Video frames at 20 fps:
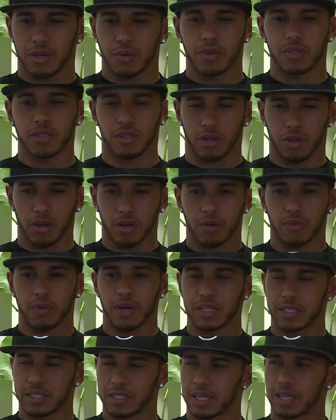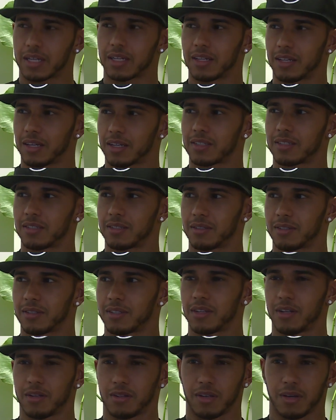there was a lot of races that clicked.
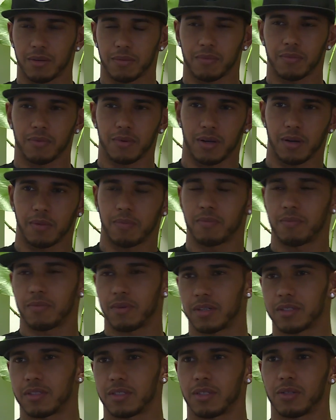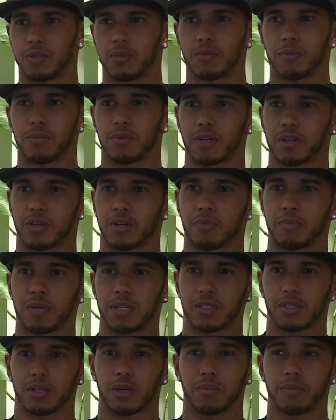Until Monaco
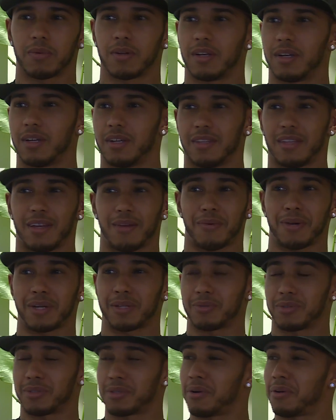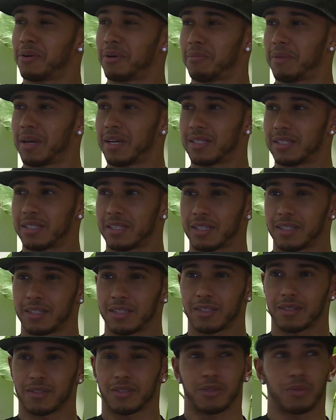pit stop, that race was going
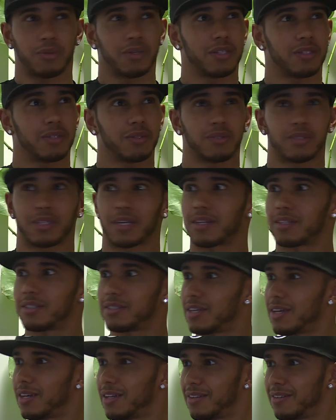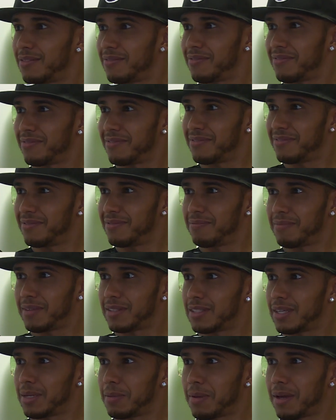amazing. I was 22 seconds ahead of
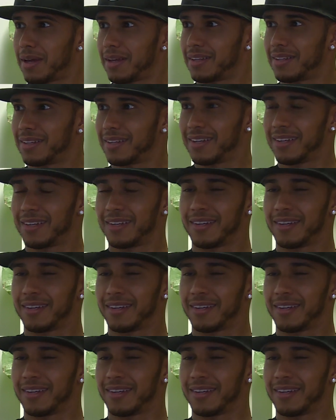my teammate.